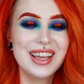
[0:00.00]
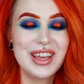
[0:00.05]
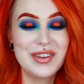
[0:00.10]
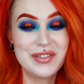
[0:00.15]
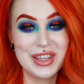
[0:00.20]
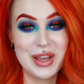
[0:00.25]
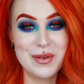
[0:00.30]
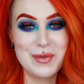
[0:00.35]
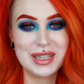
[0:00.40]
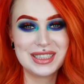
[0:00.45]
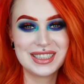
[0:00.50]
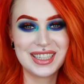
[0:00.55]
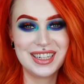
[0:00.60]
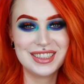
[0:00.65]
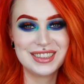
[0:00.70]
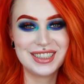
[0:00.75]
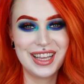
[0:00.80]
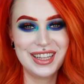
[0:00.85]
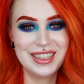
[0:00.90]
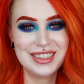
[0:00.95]
if that makes
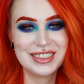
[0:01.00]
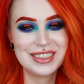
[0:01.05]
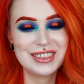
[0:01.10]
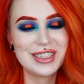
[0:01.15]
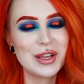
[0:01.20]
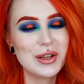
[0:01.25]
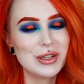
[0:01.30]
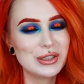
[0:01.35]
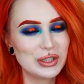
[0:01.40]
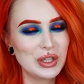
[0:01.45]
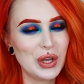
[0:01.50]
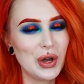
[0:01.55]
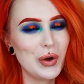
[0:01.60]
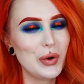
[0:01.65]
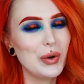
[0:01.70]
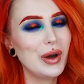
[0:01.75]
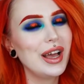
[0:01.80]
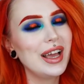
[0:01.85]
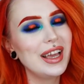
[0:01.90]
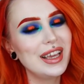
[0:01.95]
any sense.
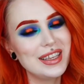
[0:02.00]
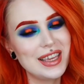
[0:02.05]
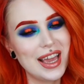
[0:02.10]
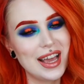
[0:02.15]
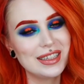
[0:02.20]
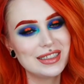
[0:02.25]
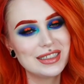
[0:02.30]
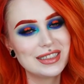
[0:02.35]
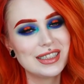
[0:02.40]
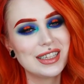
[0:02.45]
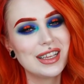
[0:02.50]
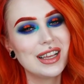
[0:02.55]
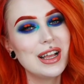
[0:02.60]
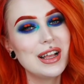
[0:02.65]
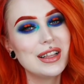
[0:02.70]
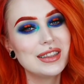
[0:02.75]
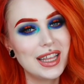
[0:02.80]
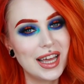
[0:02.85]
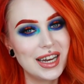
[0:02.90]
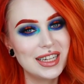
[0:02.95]
So yes,
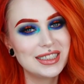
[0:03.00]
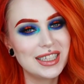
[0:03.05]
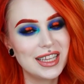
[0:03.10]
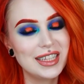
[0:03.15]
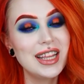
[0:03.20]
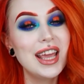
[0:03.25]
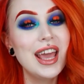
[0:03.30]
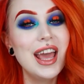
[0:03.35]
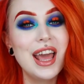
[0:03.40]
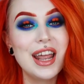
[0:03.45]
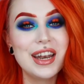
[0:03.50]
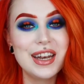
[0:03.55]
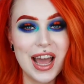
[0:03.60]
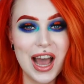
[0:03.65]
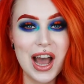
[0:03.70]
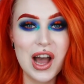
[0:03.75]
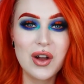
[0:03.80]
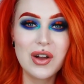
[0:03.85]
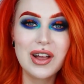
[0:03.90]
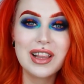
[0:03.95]
that is it.
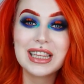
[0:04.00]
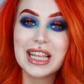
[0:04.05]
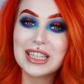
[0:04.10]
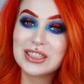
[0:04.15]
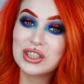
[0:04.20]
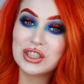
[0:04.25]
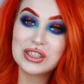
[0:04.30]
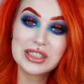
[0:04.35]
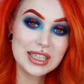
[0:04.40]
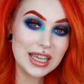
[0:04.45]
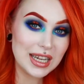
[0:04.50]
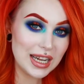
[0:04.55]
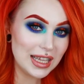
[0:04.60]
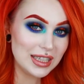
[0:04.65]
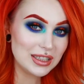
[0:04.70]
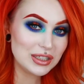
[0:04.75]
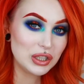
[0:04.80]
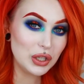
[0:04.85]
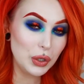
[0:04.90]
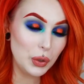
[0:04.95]
Now let's just get
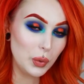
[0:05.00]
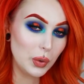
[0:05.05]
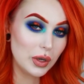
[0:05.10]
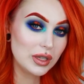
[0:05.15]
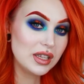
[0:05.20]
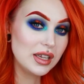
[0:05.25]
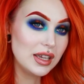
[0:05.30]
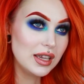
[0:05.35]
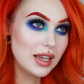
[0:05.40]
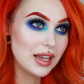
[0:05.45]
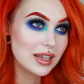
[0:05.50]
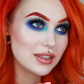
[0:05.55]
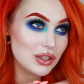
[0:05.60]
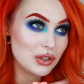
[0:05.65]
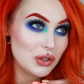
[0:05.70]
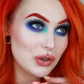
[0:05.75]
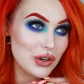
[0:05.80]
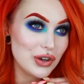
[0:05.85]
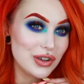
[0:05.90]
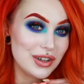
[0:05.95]
into the
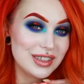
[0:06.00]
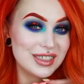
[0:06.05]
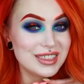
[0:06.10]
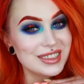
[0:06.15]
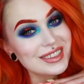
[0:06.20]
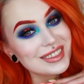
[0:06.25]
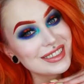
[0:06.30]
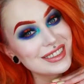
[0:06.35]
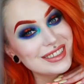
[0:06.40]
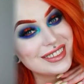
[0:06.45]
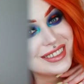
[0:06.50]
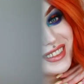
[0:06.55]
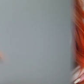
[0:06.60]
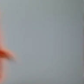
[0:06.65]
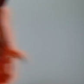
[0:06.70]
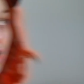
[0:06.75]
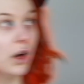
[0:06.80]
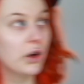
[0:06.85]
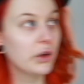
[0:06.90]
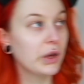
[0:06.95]
tutorial.
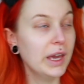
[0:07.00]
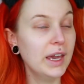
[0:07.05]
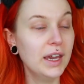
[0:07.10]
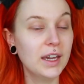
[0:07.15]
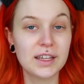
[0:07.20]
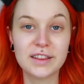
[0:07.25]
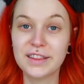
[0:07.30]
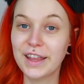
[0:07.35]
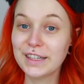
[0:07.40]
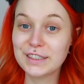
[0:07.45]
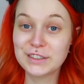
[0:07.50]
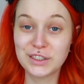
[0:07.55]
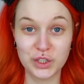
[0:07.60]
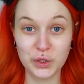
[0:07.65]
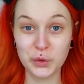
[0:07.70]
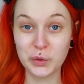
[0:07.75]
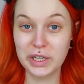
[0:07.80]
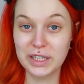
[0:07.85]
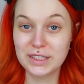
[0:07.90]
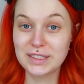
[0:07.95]
Okay, let's
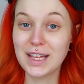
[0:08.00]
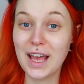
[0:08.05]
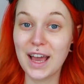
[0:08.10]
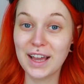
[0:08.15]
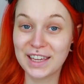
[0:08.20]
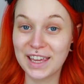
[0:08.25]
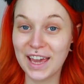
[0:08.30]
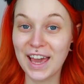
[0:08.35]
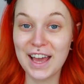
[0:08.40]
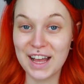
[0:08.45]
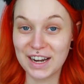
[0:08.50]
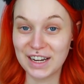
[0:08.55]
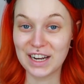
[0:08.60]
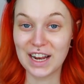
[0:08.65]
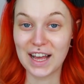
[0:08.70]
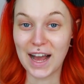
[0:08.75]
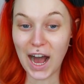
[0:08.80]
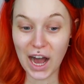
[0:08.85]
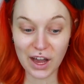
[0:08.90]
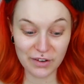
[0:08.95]
do this again.
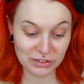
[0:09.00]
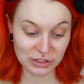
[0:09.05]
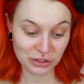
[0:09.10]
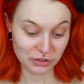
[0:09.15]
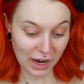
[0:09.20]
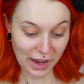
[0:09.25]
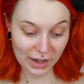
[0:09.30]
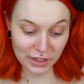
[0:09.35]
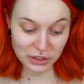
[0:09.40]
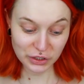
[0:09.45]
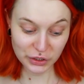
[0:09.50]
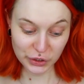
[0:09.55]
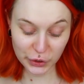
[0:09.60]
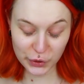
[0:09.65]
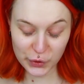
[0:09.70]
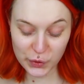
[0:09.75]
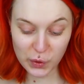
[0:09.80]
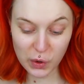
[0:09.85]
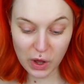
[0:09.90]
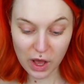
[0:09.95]
I've tried
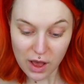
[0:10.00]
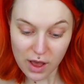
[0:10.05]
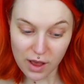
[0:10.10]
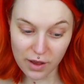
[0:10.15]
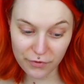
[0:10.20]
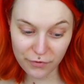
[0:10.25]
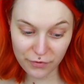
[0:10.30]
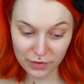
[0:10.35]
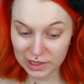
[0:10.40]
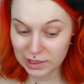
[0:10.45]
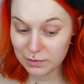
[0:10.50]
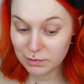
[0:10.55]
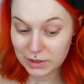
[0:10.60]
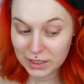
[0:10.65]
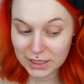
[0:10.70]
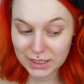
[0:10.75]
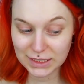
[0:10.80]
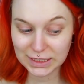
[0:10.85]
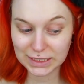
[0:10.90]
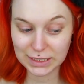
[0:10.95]
to film
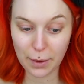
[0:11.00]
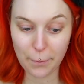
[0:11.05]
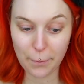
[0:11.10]
this,